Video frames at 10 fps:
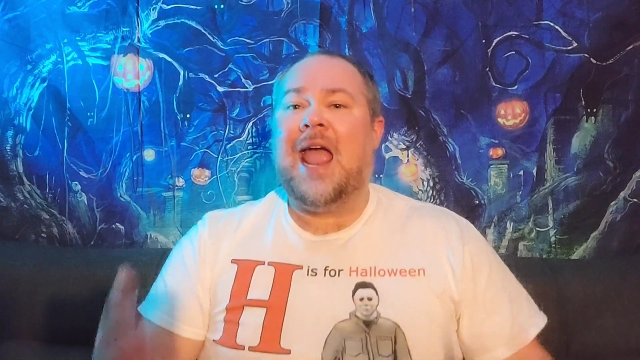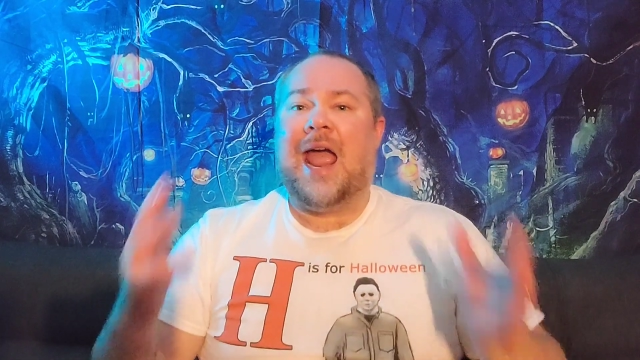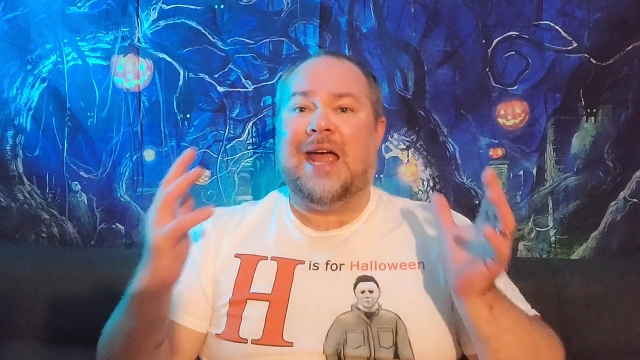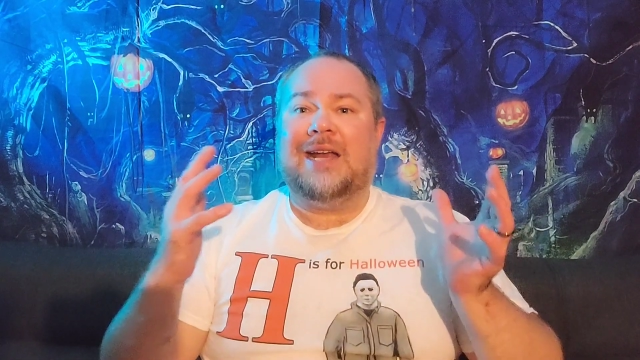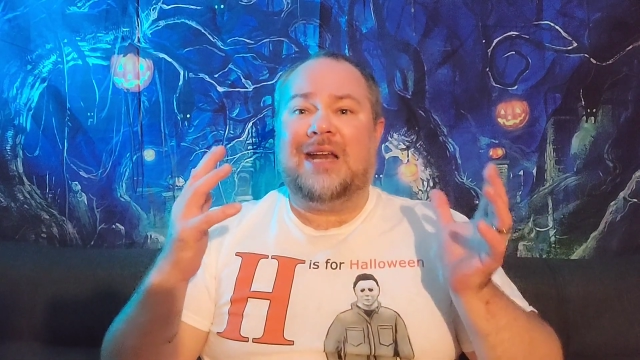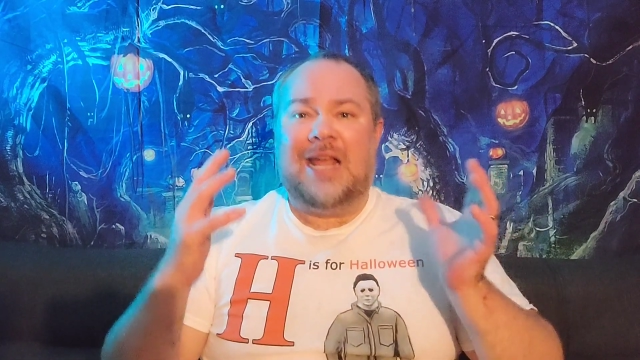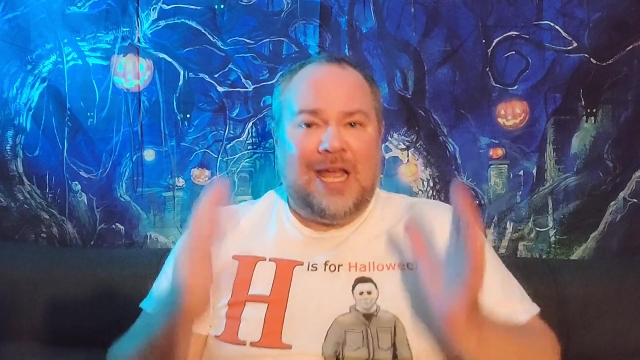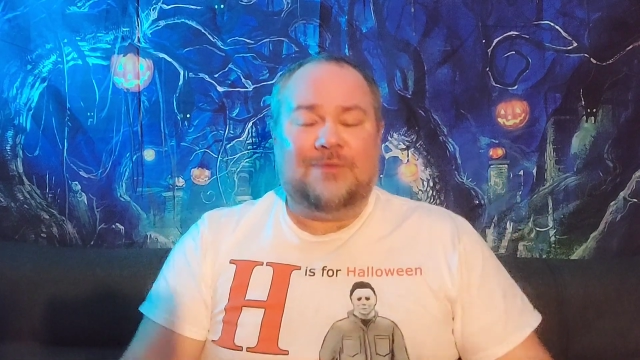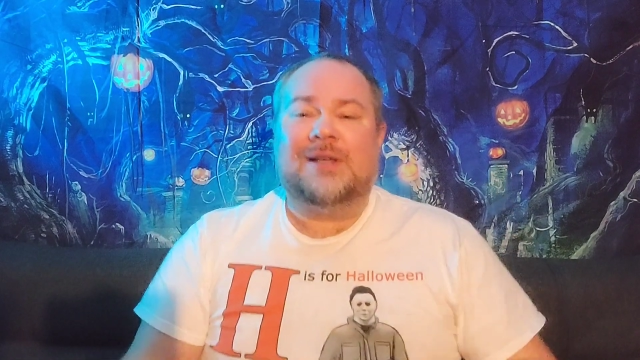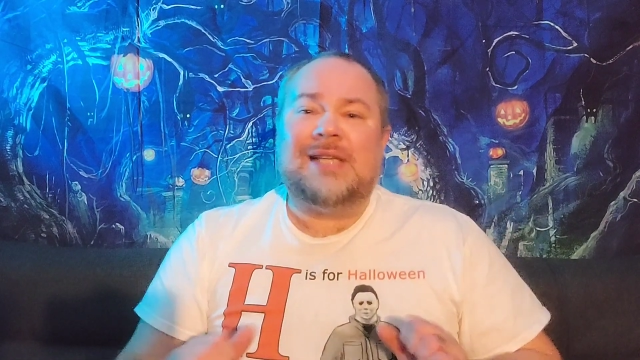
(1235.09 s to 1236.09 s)
and
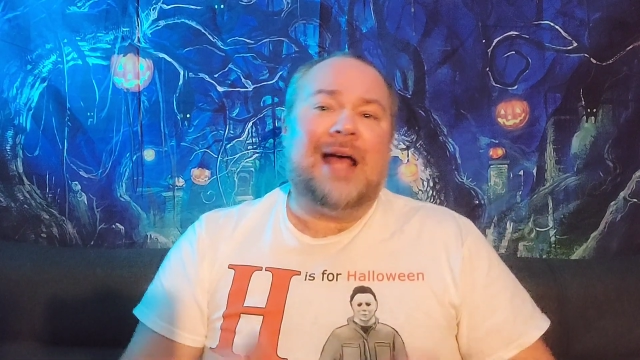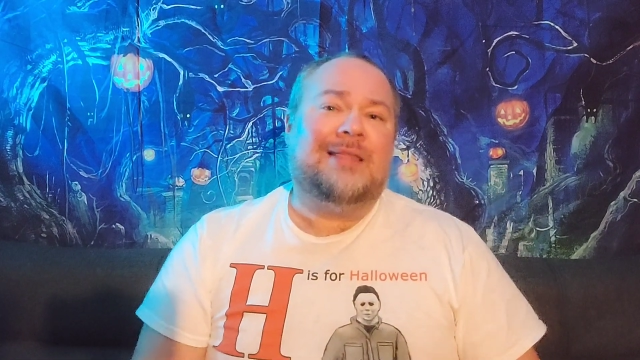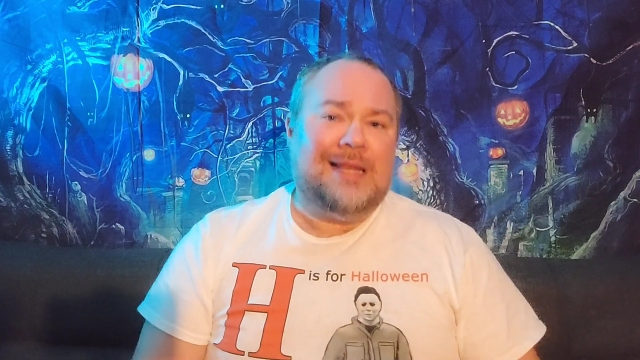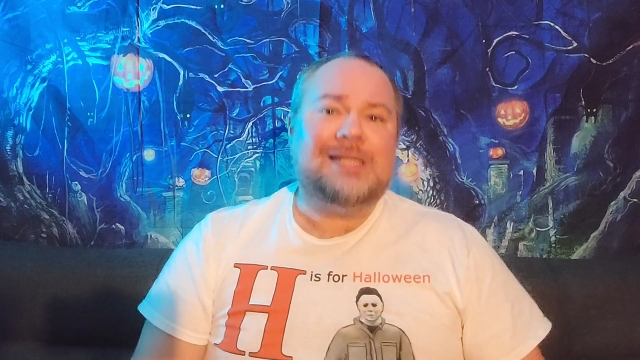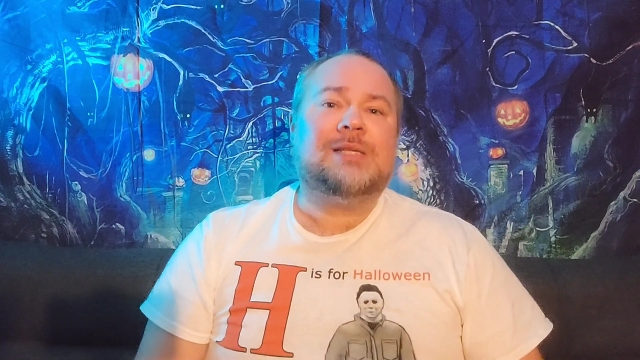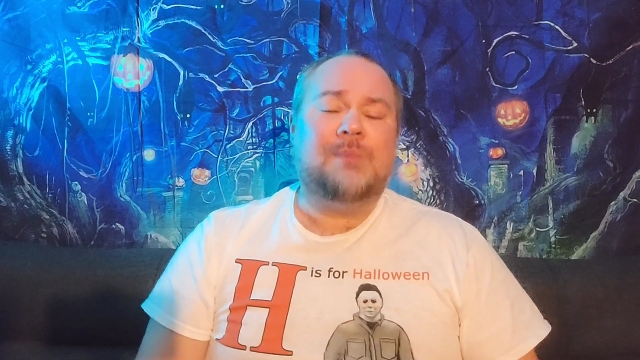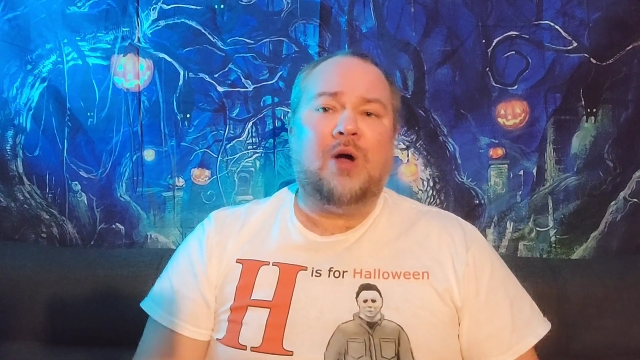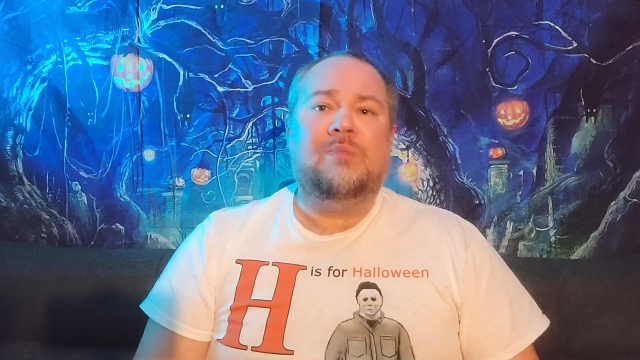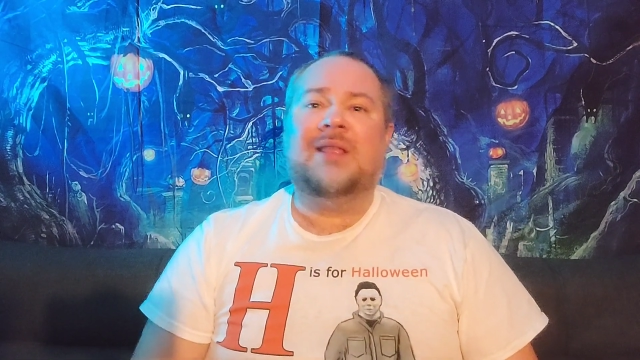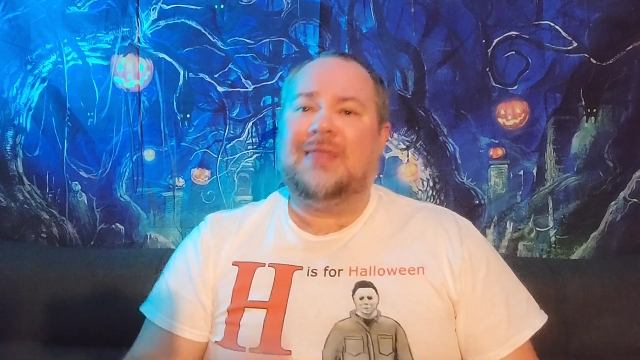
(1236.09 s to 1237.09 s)
it was at this
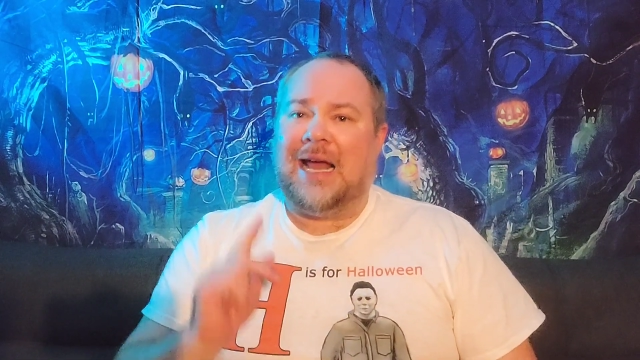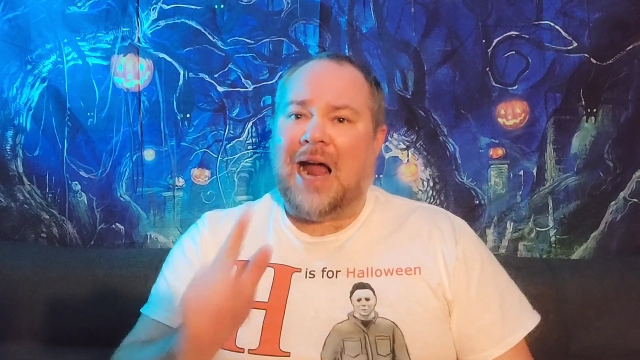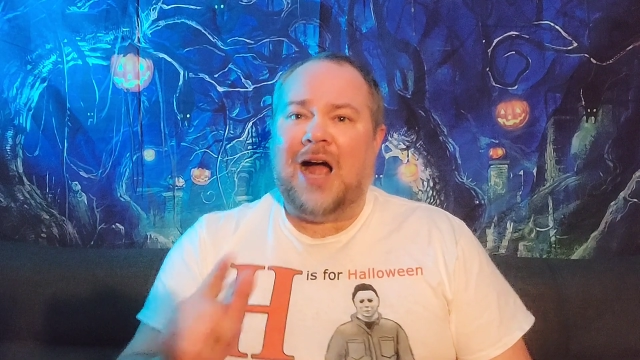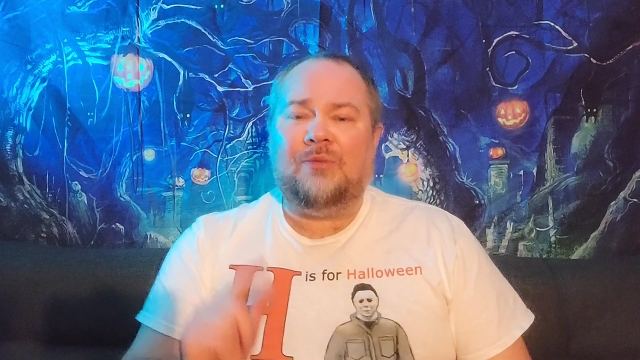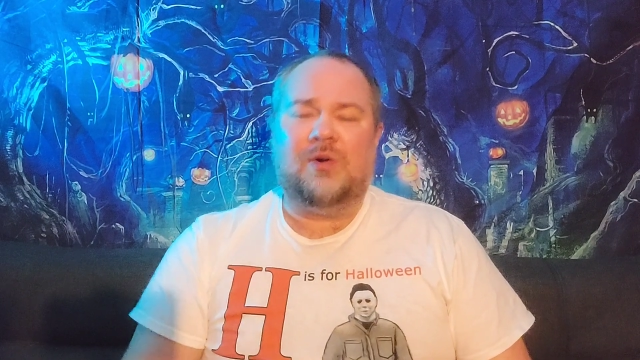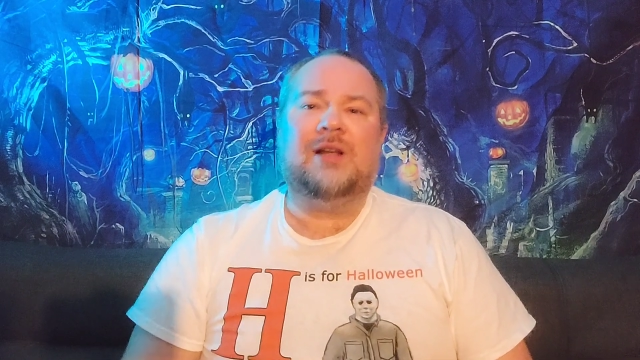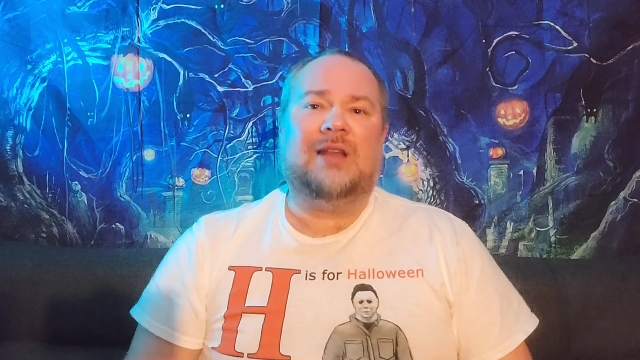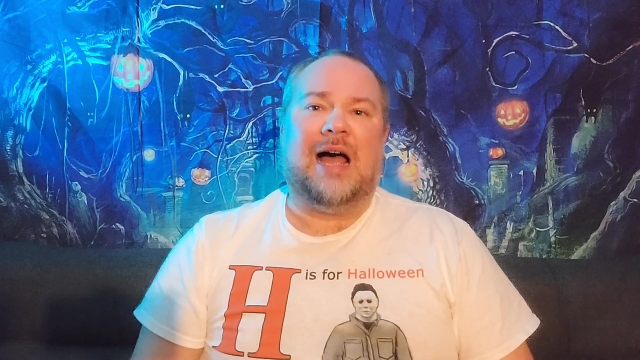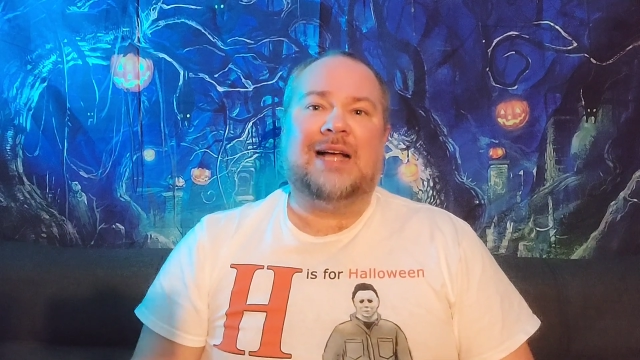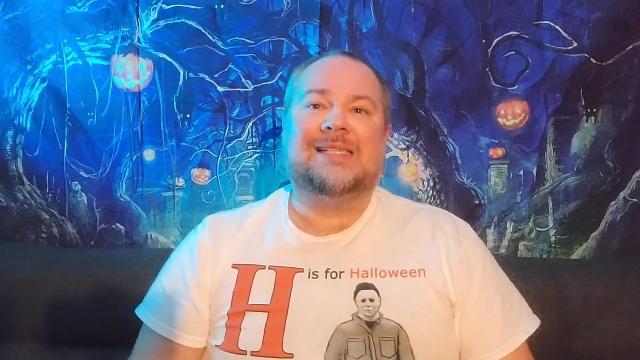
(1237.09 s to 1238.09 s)
moment that I
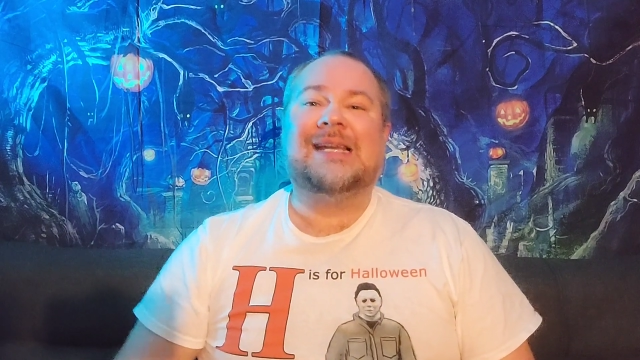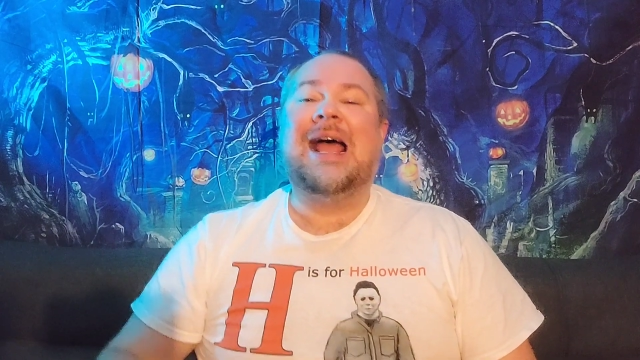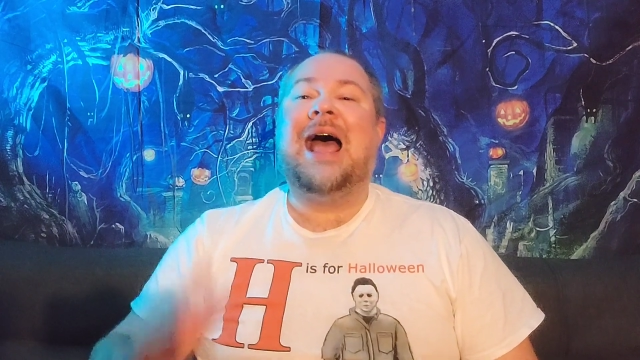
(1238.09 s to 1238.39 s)
realized